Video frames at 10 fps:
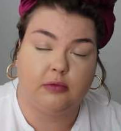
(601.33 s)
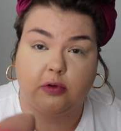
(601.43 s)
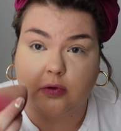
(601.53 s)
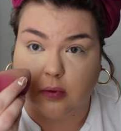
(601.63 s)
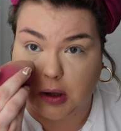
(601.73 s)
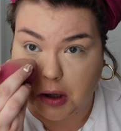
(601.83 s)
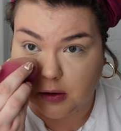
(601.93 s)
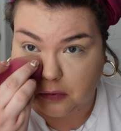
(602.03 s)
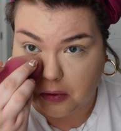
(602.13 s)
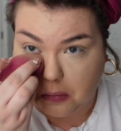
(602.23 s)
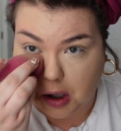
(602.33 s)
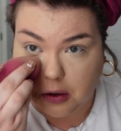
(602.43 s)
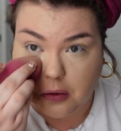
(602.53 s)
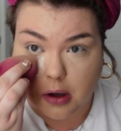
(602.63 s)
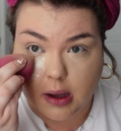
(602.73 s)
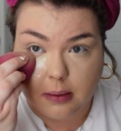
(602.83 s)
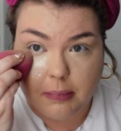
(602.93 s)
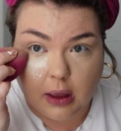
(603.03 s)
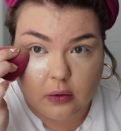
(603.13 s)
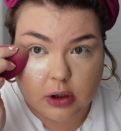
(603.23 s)
just throwing on some under eye
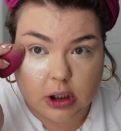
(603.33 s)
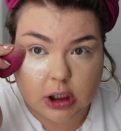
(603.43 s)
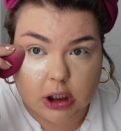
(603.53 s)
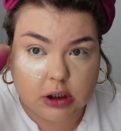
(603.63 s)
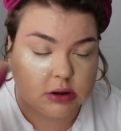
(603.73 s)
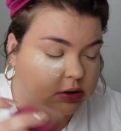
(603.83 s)
powder.